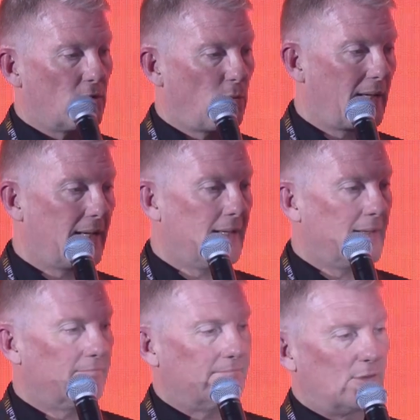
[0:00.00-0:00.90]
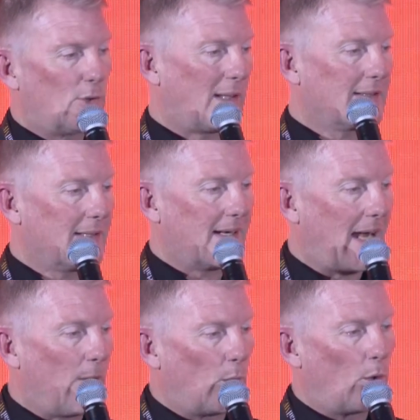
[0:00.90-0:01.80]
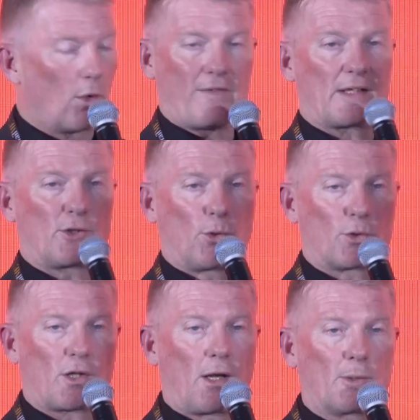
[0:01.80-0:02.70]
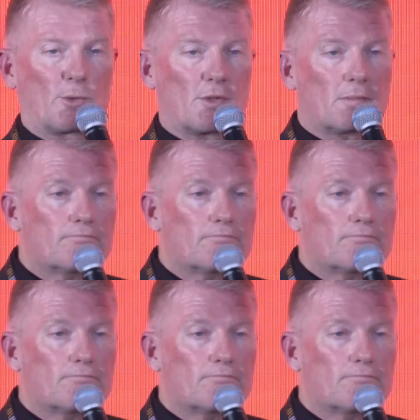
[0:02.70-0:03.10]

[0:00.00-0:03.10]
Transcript: 2020, all of our stores closed.